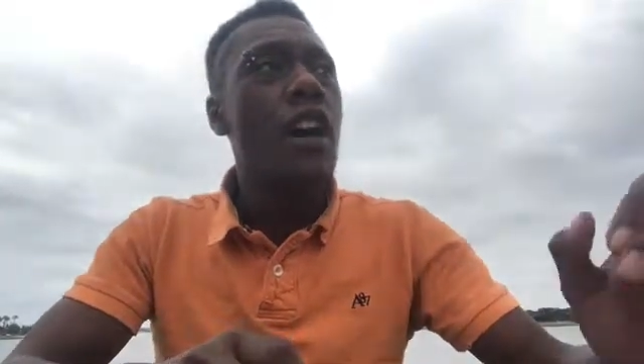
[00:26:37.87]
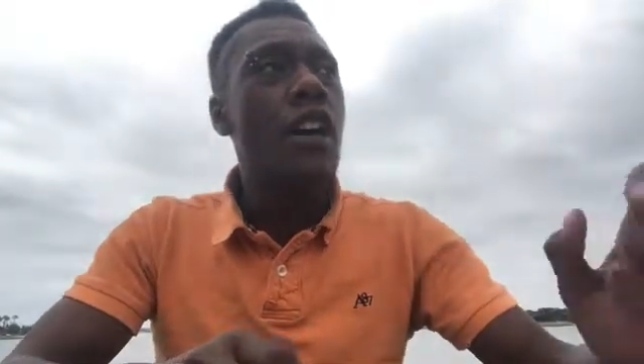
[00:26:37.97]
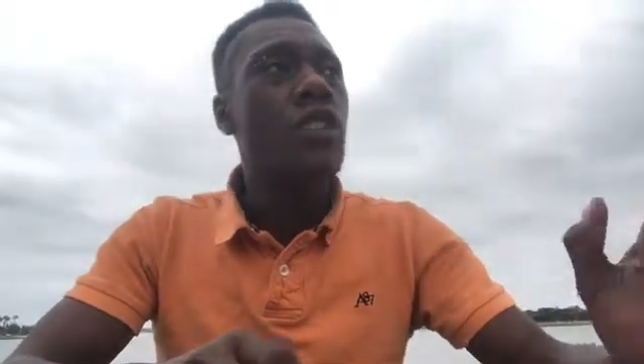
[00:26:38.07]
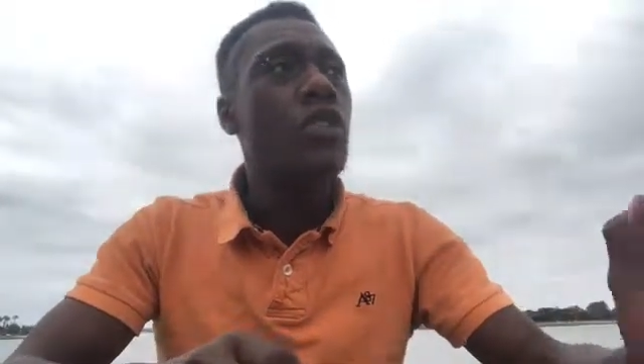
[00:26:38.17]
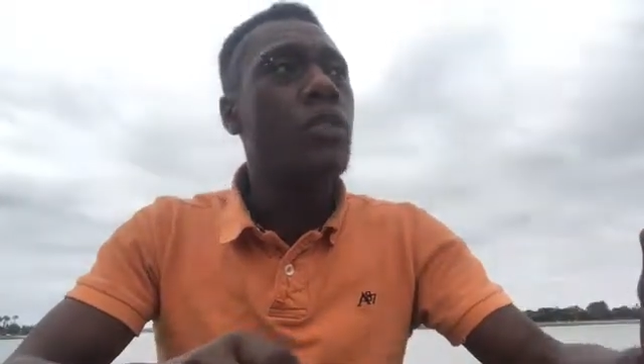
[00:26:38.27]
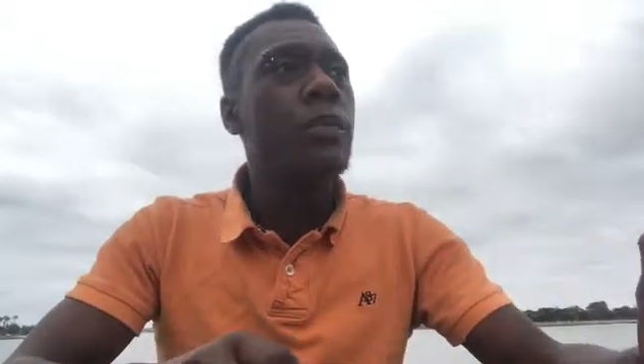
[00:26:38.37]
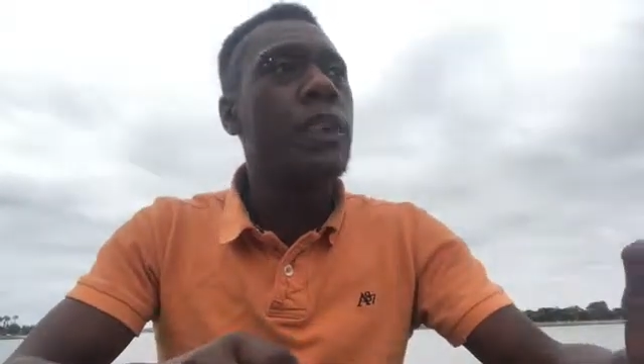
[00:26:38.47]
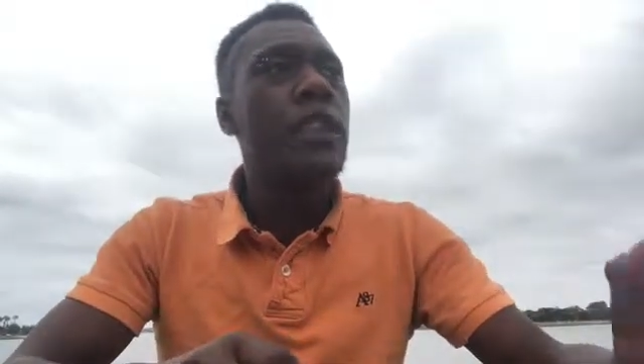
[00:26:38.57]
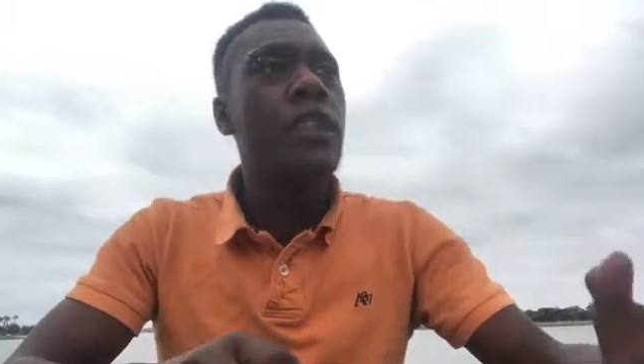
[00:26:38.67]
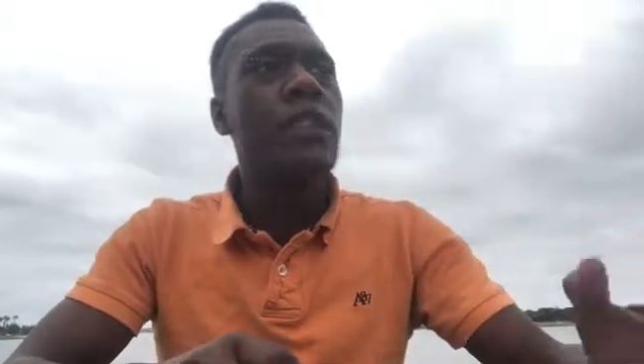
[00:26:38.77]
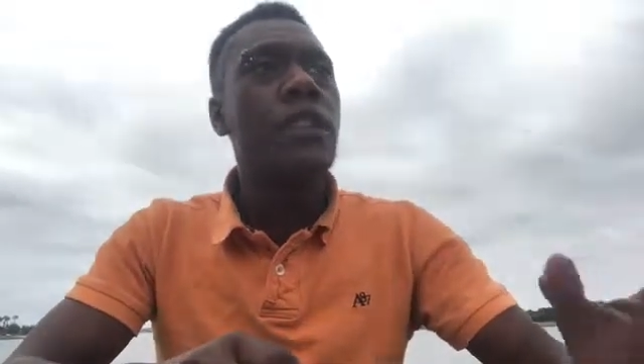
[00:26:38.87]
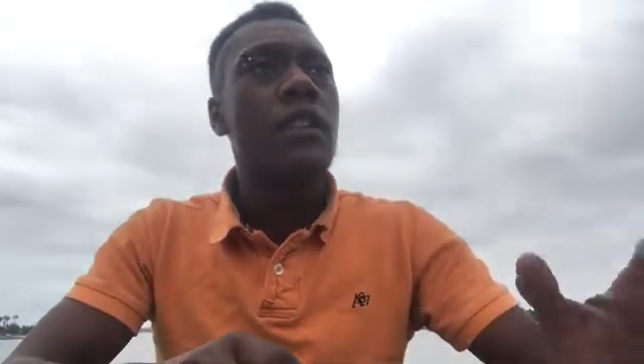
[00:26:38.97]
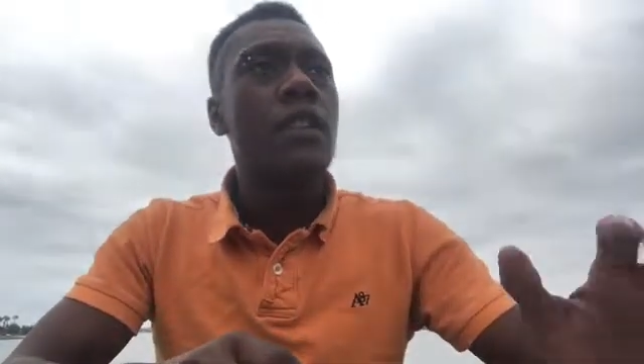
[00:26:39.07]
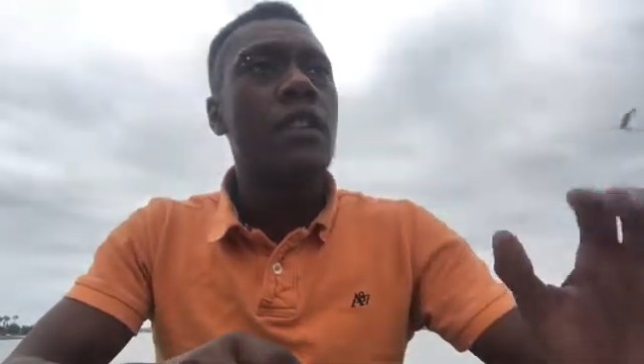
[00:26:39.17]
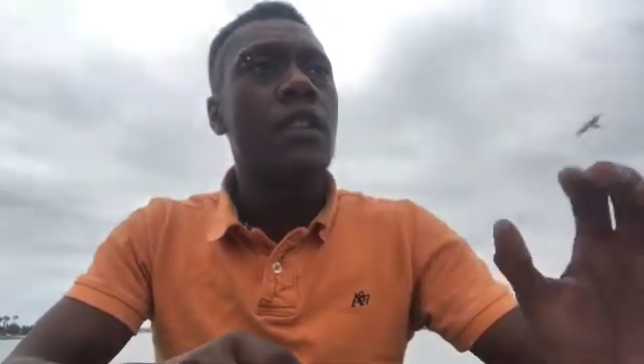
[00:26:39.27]
a little bit
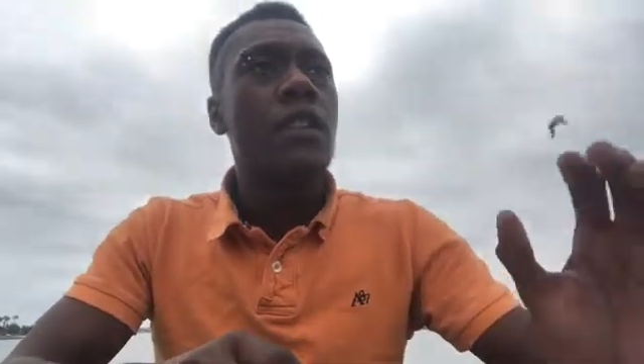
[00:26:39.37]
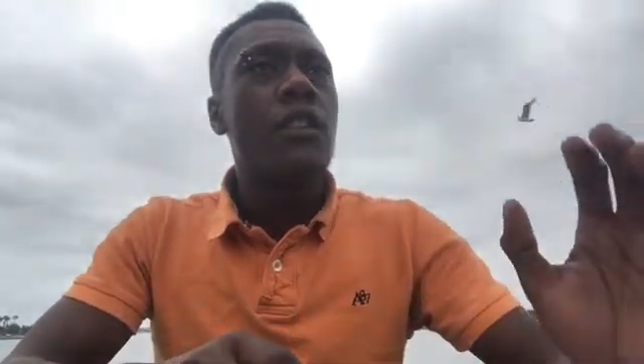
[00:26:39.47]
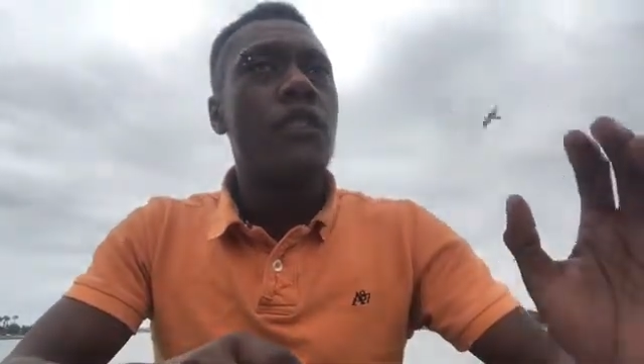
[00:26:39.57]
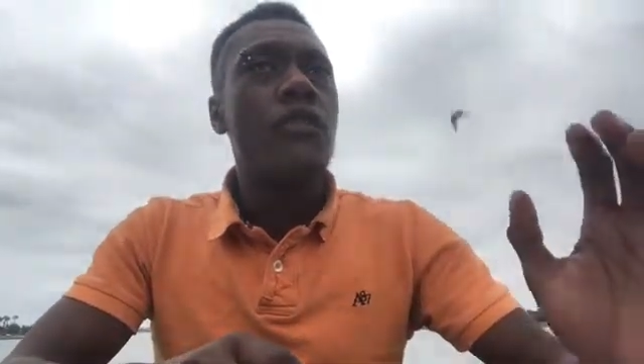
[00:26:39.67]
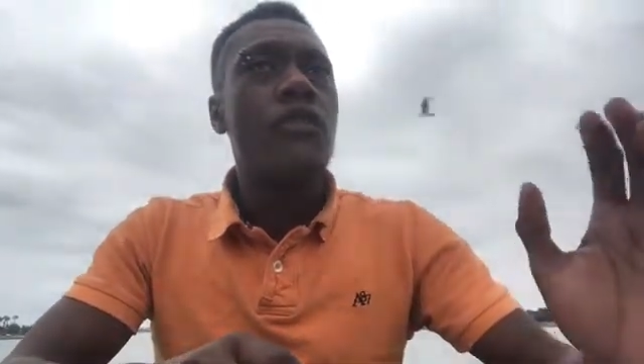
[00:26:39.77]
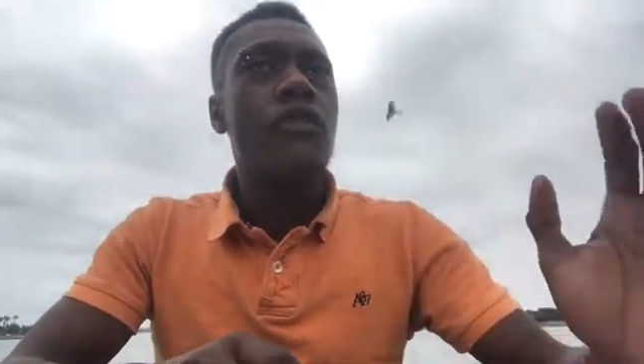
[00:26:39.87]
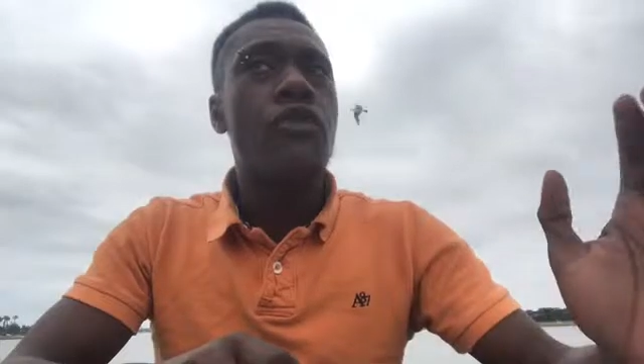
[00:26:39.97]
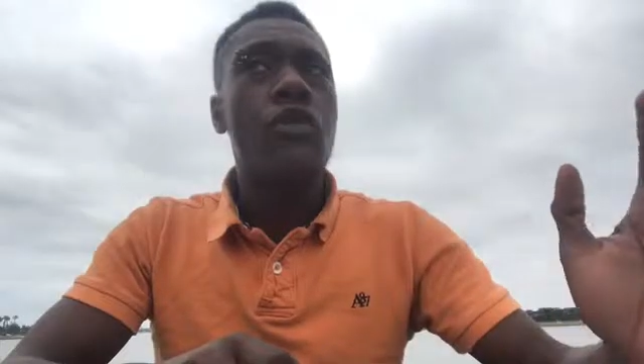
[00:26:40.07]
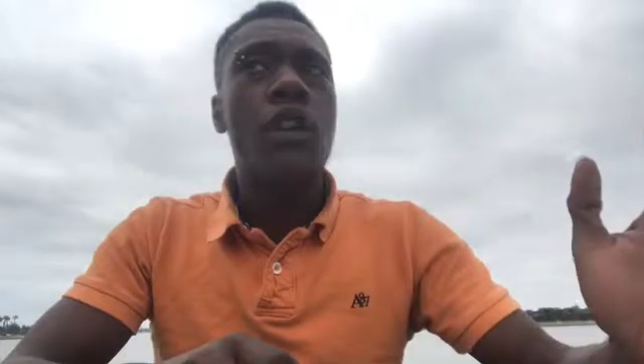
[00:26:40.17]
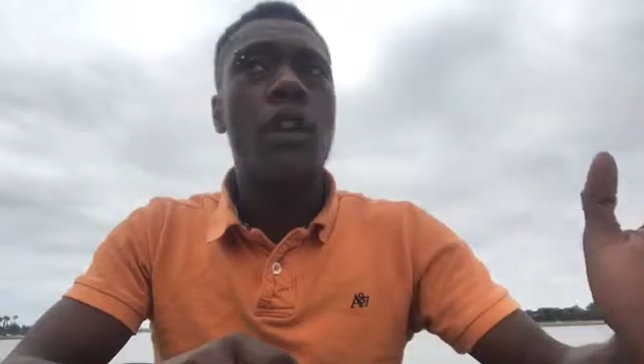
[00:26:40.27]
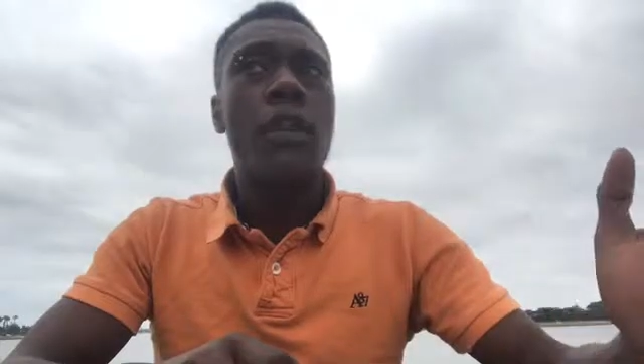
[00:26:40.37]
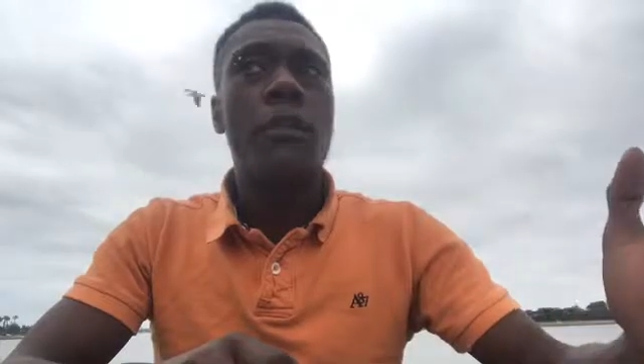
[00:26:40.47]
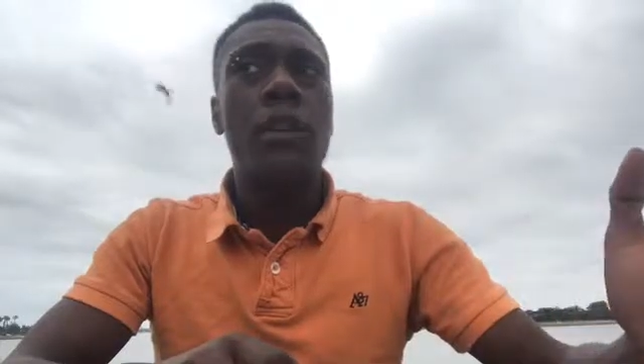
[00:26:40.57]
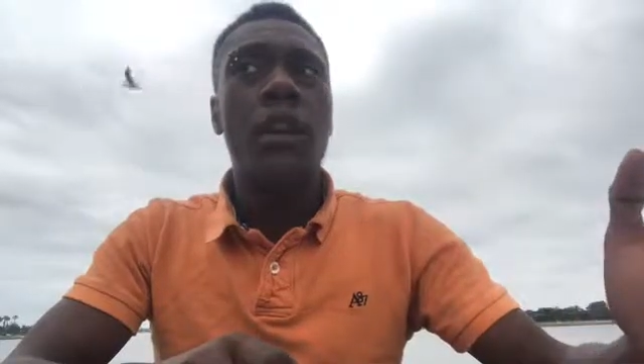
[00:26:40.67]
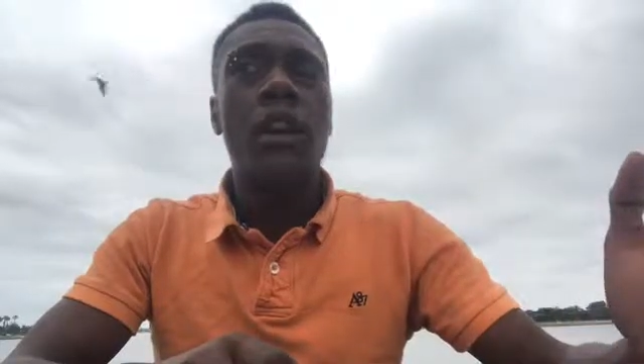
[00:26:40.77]
from